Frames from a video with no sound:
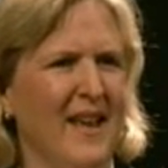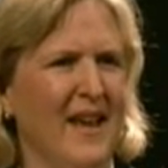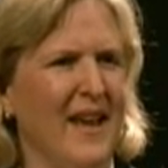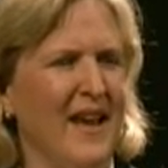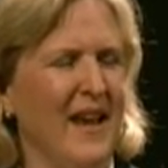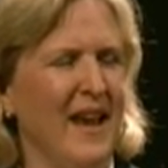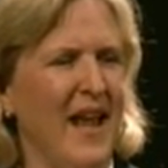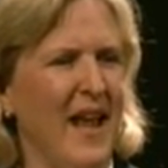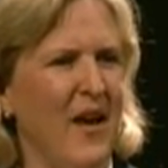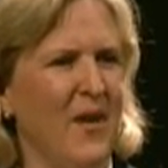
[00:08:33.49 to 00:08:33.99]

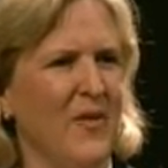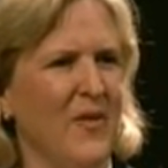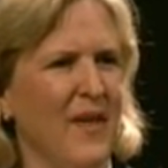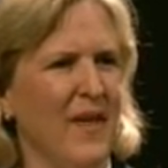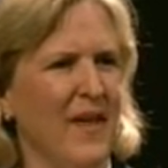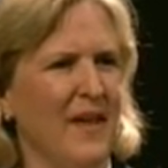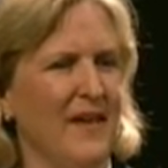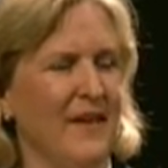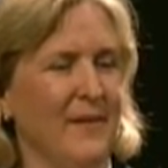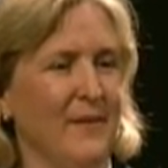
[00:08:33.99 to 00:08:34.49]
and how
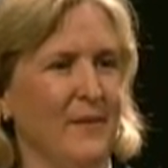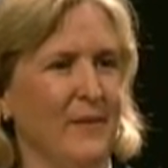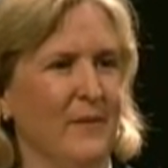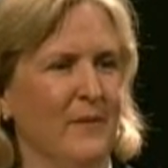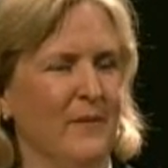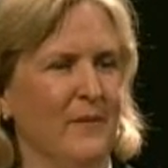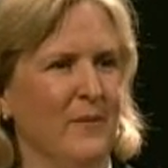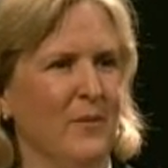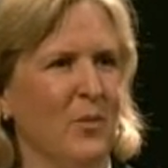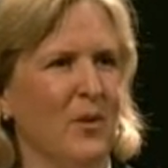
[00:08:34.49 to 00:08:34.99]
they
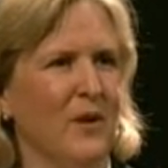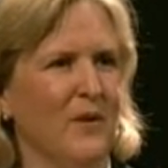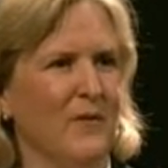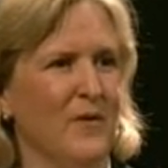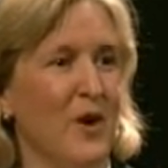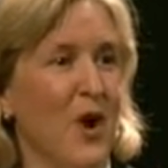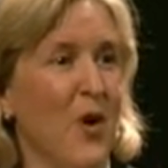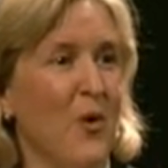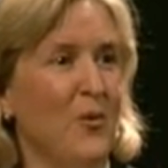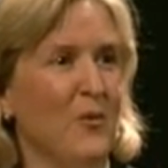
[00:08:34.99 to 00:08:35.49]
would have
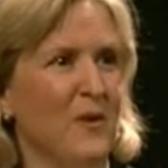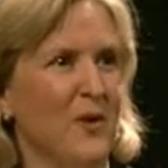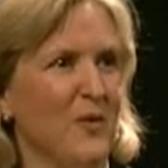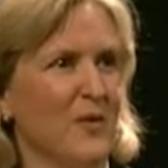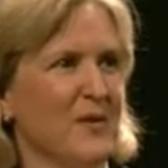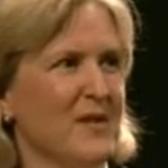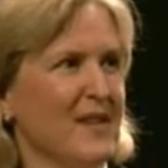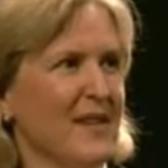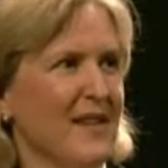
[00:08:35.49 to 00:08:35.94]
known those